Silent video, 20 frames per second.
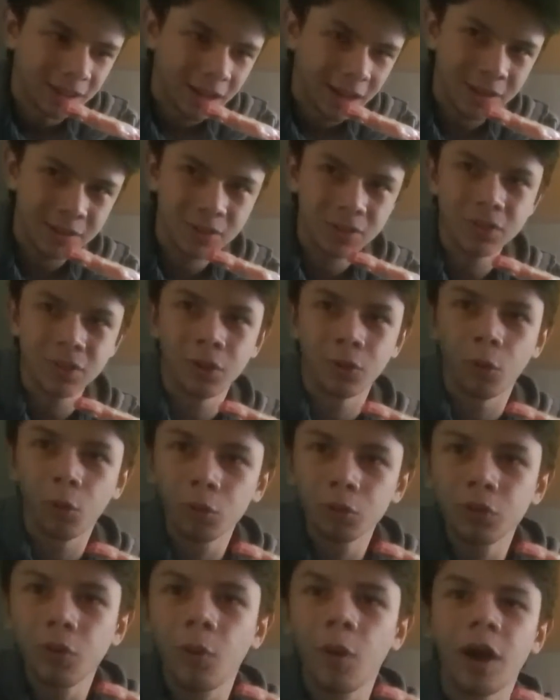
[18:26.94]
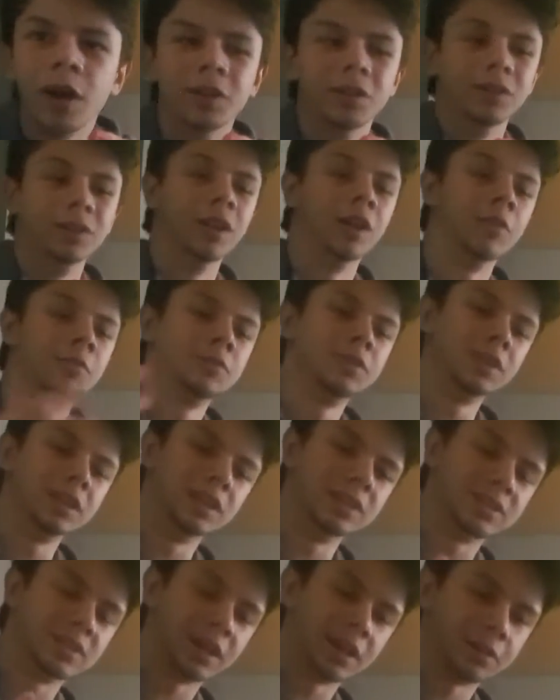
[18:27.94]
As a result, although I love the
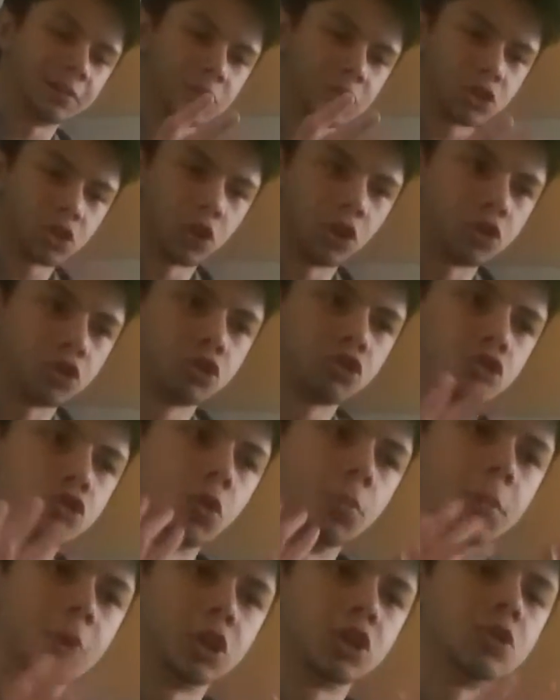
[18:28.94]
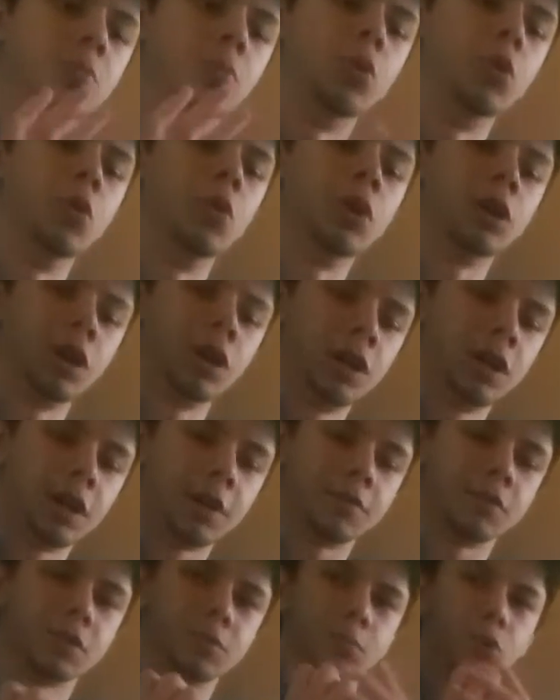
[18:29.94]
design of this car so much more, I
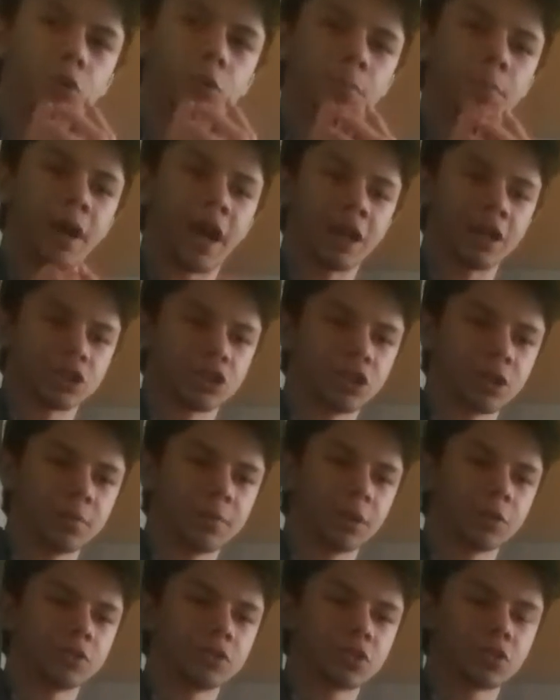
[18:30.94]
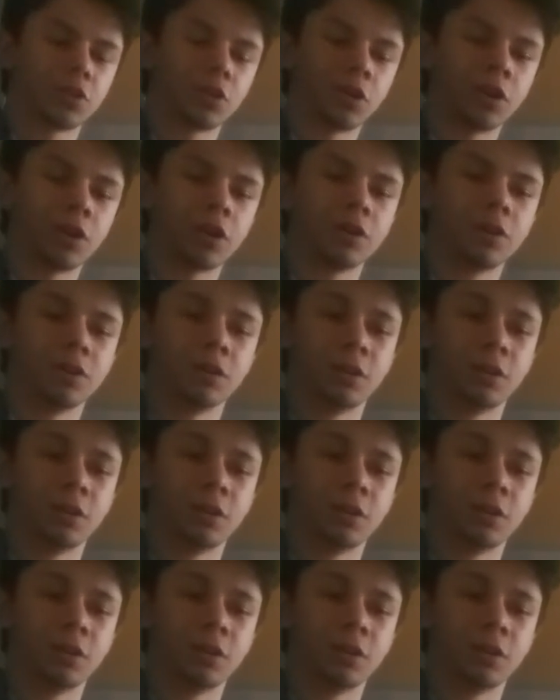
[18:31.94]
was more passionate about this car,